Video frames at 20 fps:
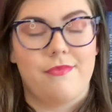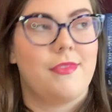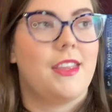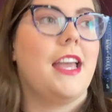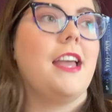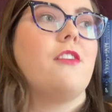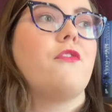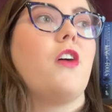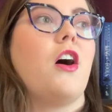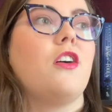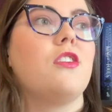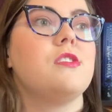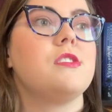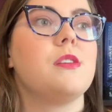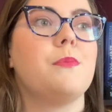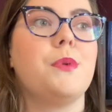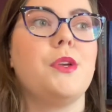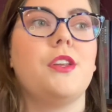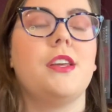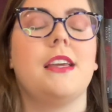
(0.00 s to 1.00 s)
it follows the
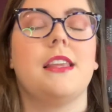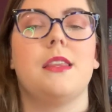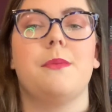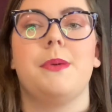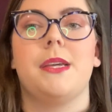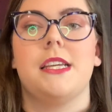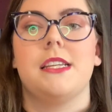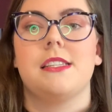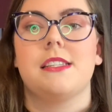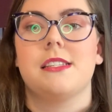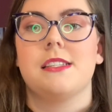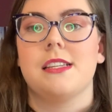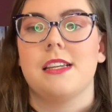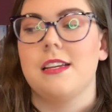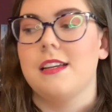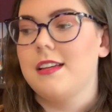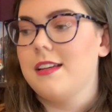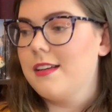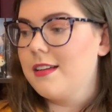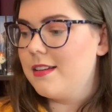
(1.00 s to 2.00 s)
Beauty and the Beast
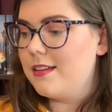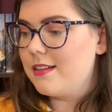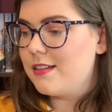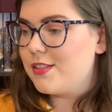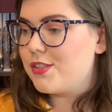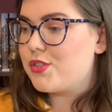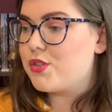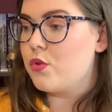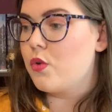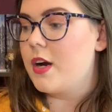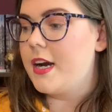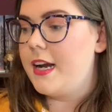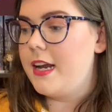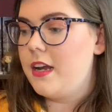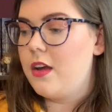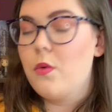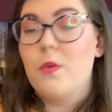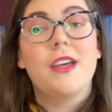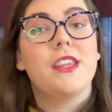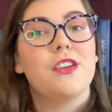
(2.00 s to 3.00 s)

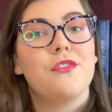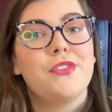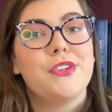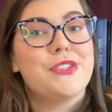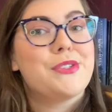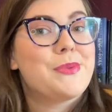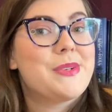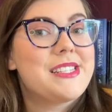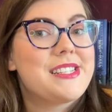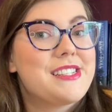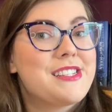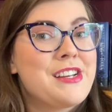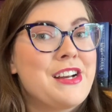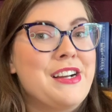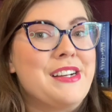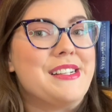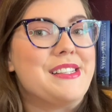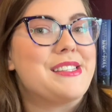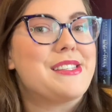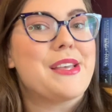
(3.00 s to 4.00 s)
story with a few twists and
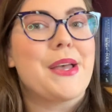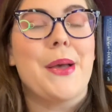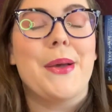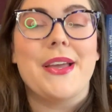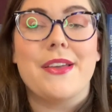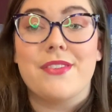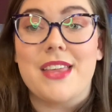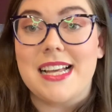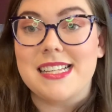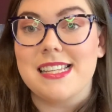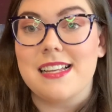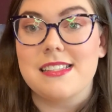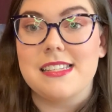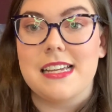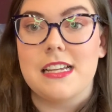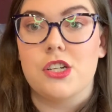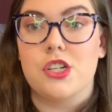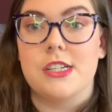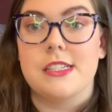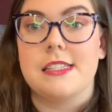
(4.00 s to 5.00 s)
turns. So if that sounds
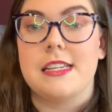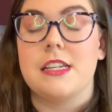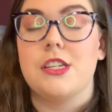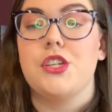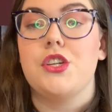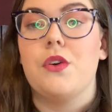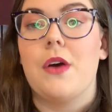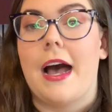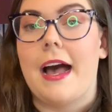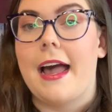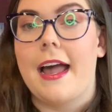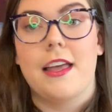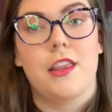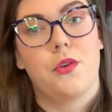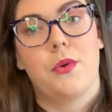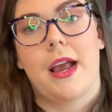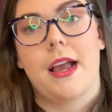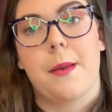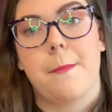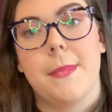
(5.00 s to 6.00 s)
interesting to you, I highly
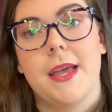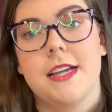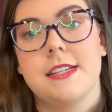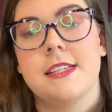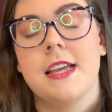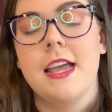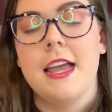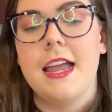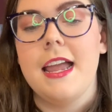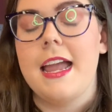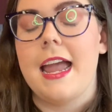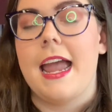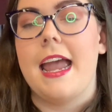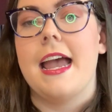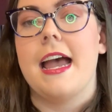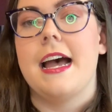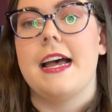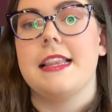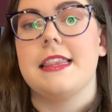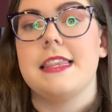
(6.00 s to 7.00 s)
recommend.
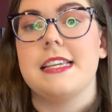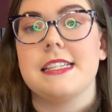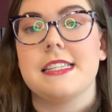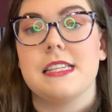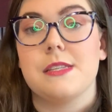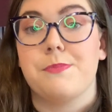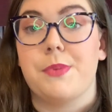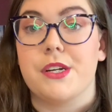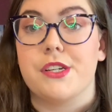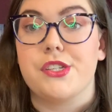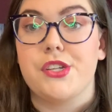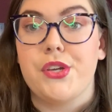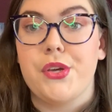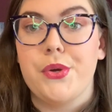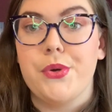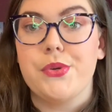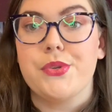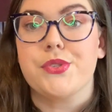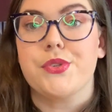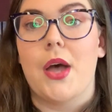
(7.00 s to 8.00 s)
And this is book
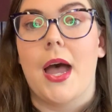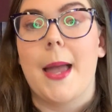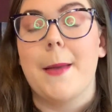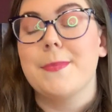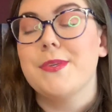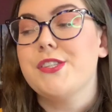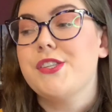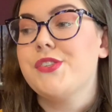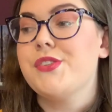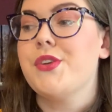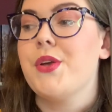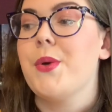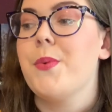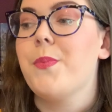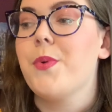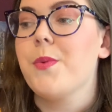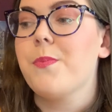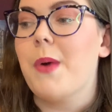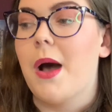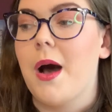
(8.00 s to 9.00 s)
2, so I'm
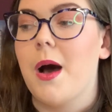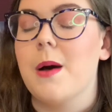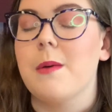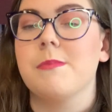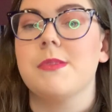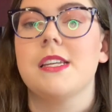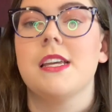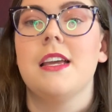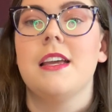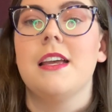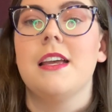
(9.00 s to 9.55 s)
super pumped